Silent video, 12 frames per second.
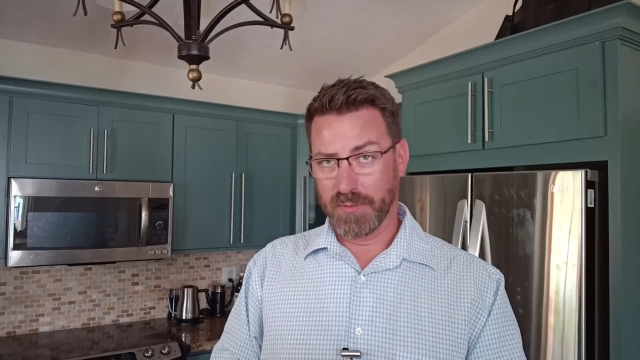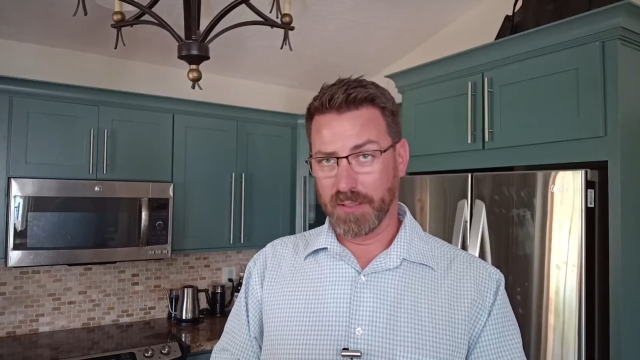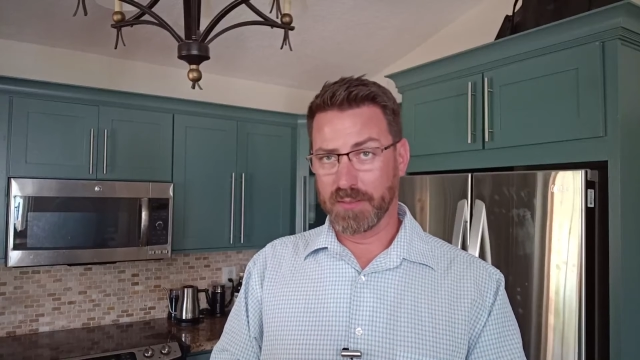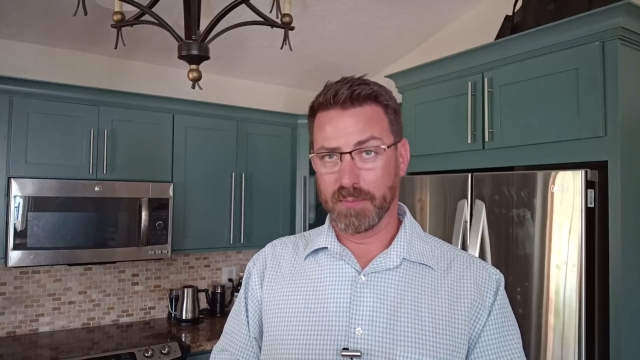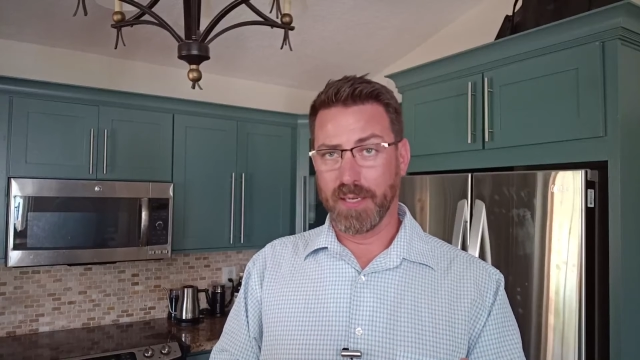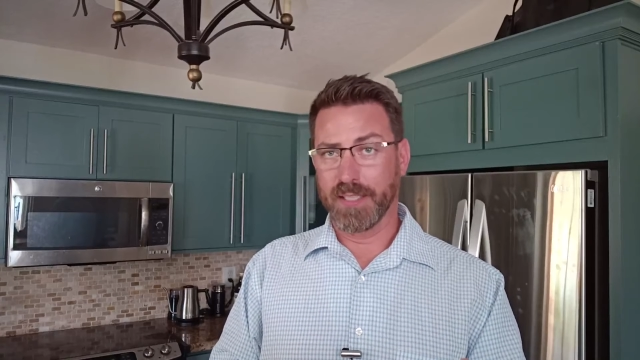
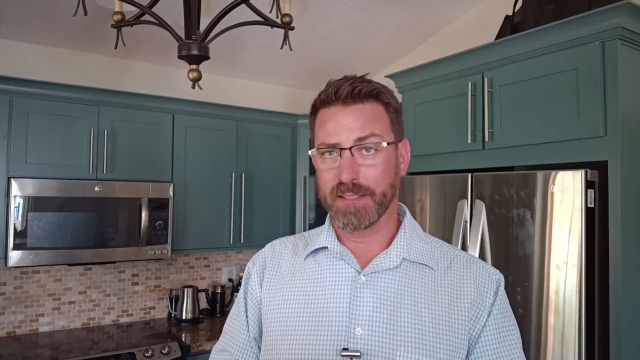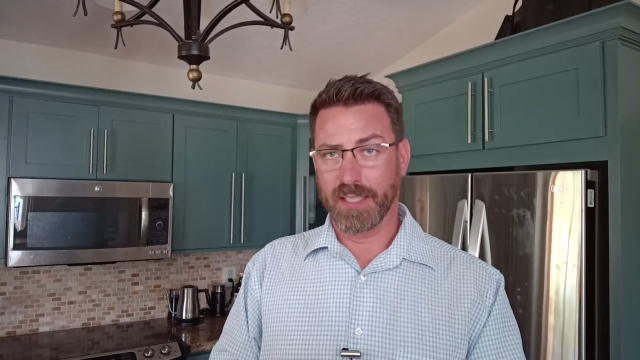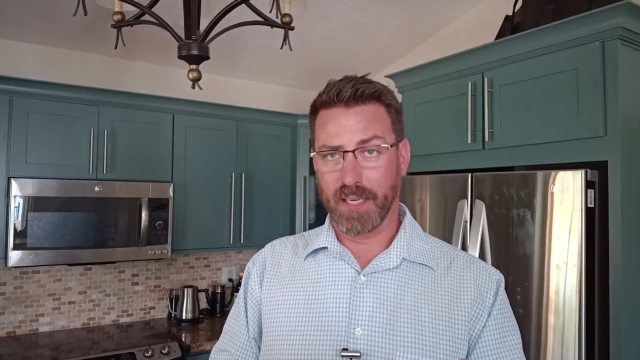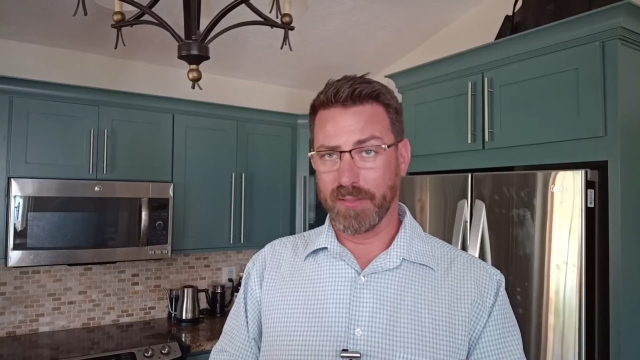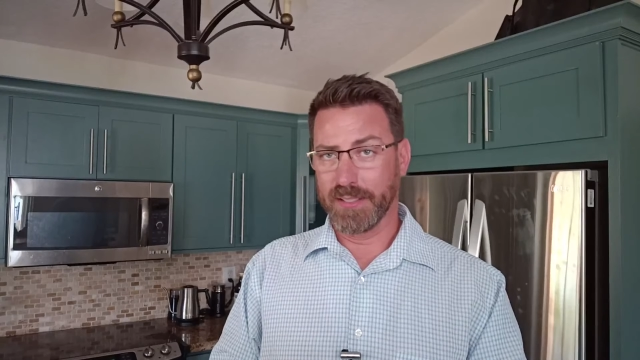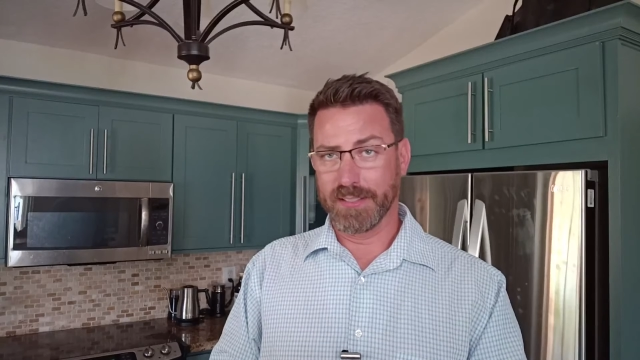It's amazing
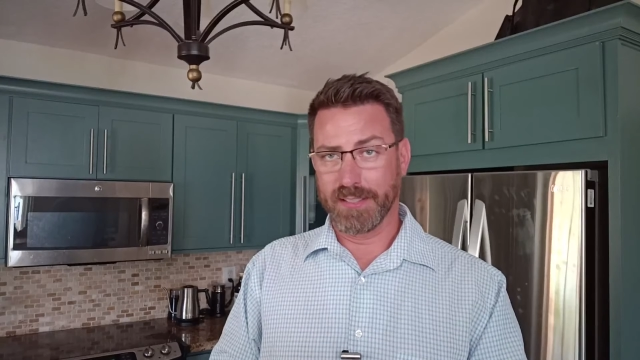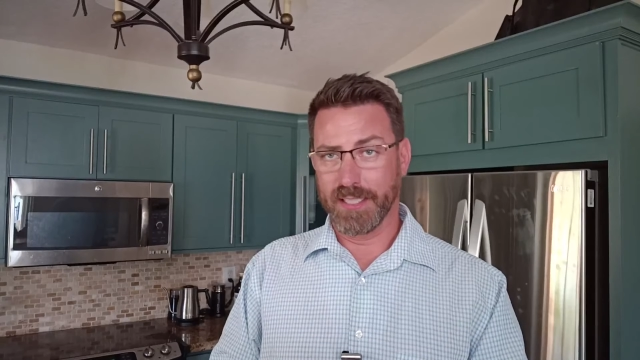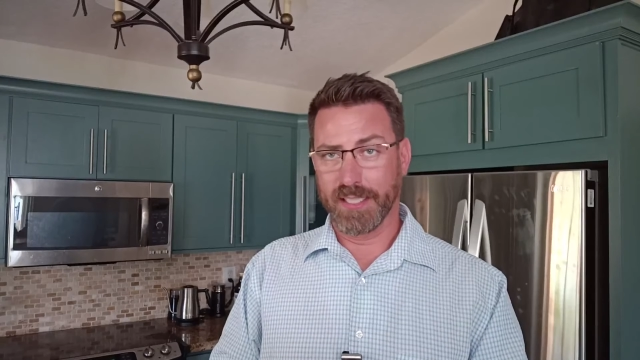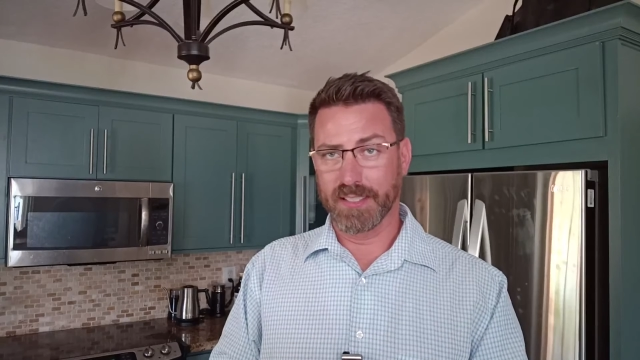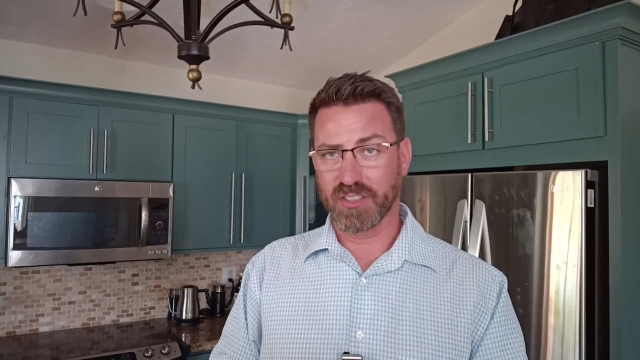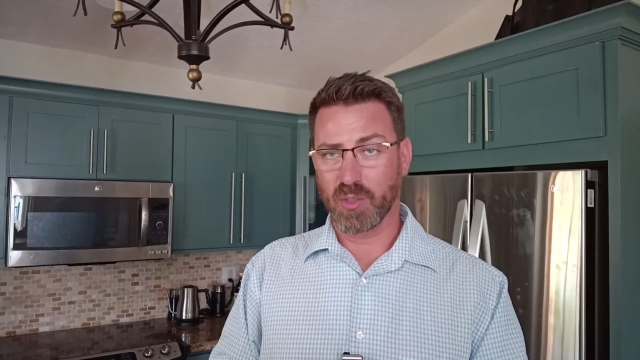how easily
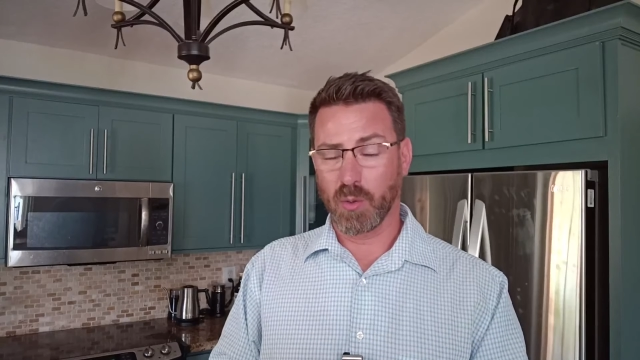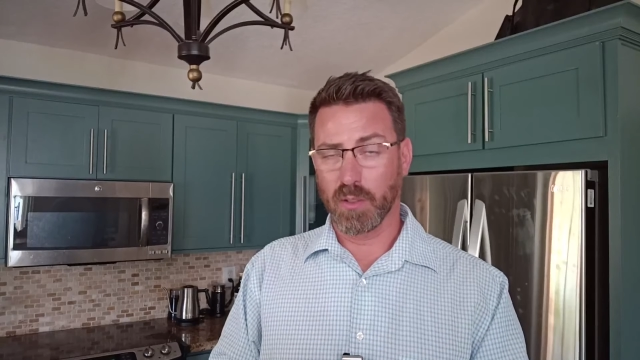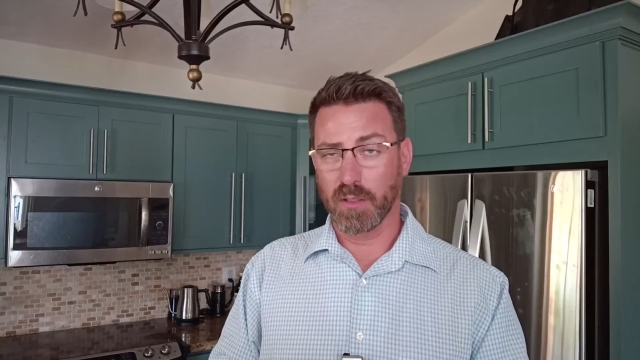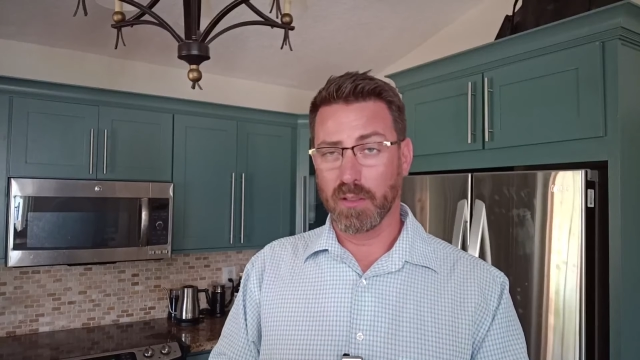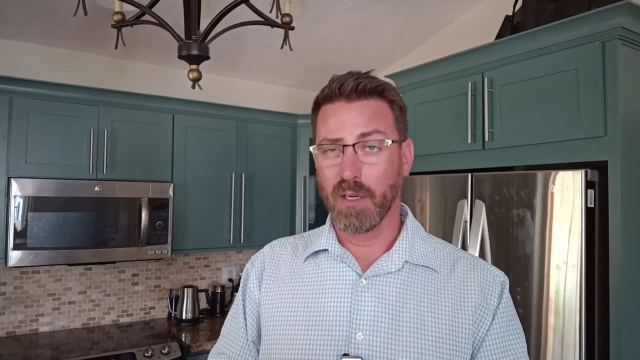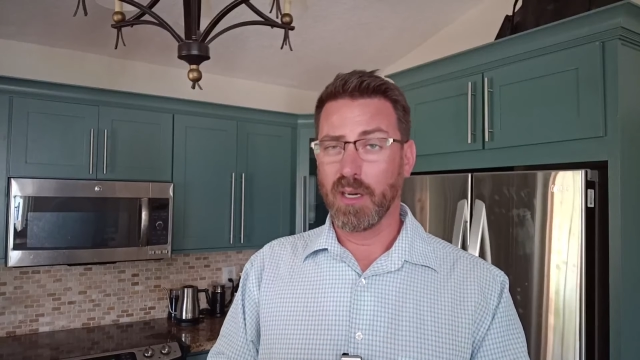they get stolen.